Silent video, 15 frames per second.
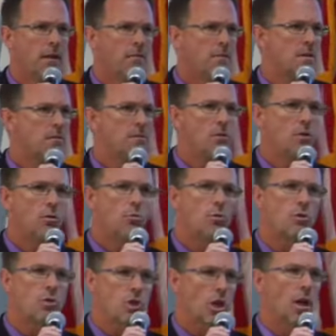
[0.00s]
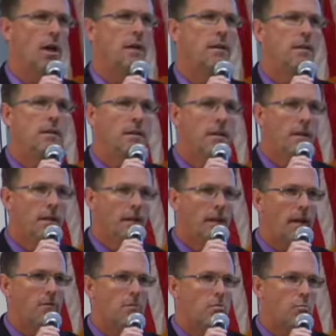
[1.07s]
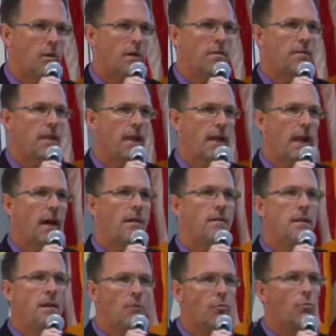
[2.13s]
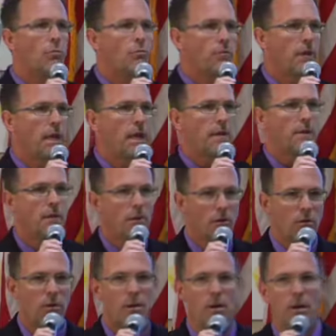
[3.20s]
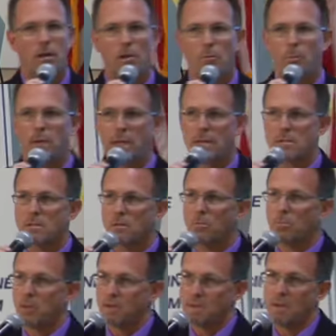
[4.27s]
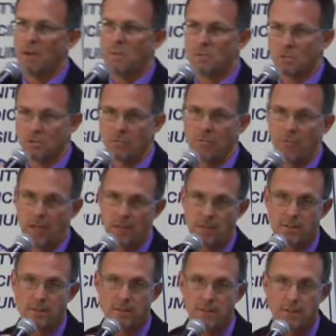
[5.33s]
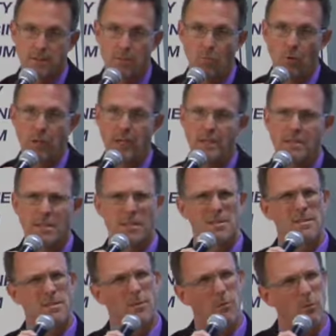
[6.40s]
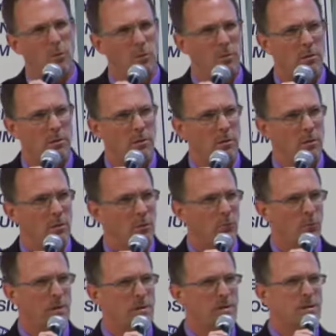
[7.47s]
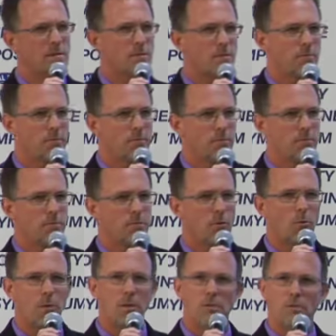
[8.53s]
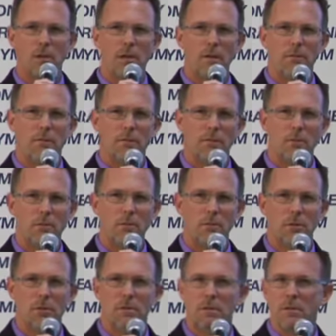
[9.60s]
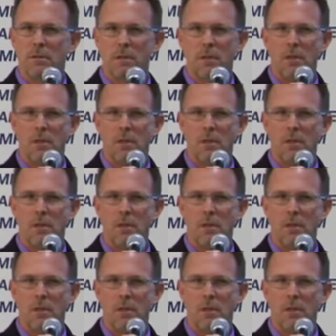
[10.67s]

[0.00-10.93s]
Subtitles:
It was either you or John that I was with, and I never will forget the look on our Modesto police officer's face when he said, so what does this four-wheel drive do, and